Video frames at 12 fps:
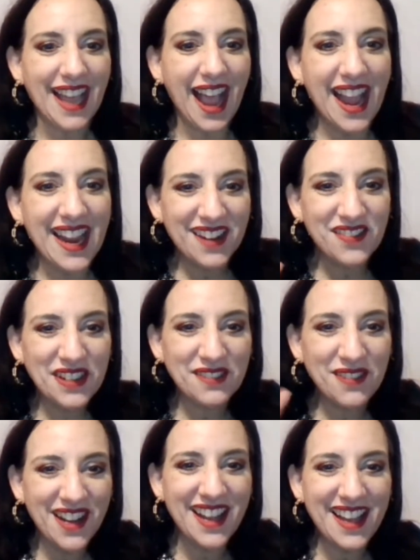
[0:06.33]
Hi,
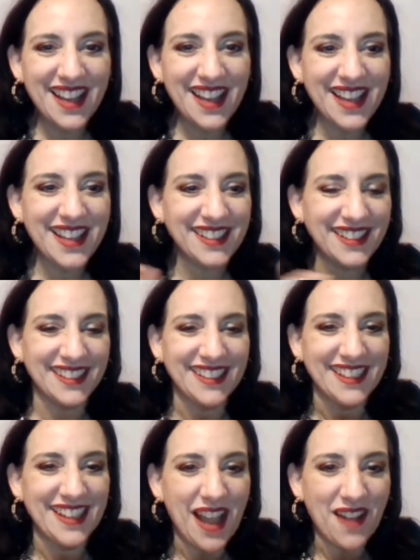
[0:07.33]
everyone.
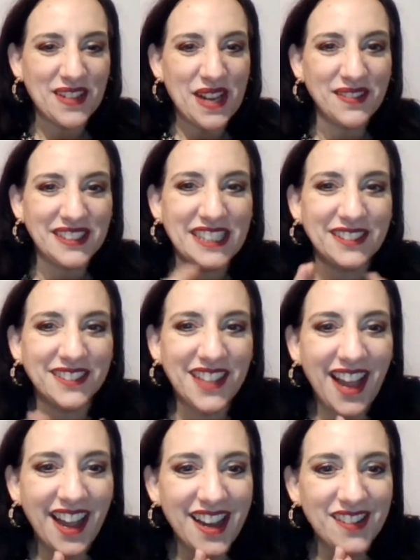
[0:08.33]
I'm coming to you
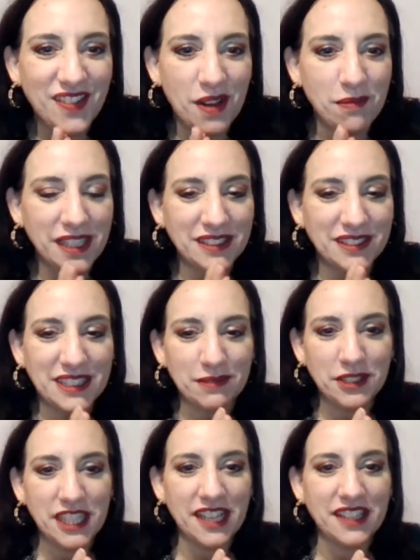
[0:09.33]
live on my
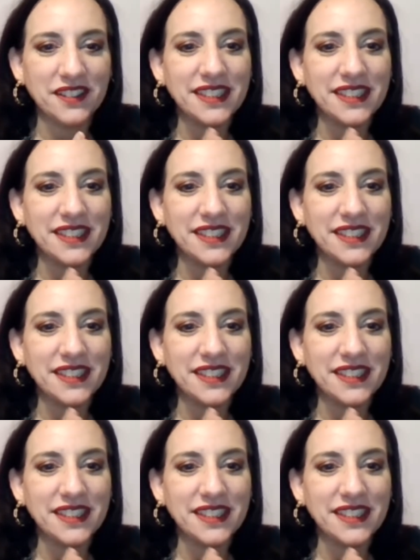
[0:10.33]
YouTube channel.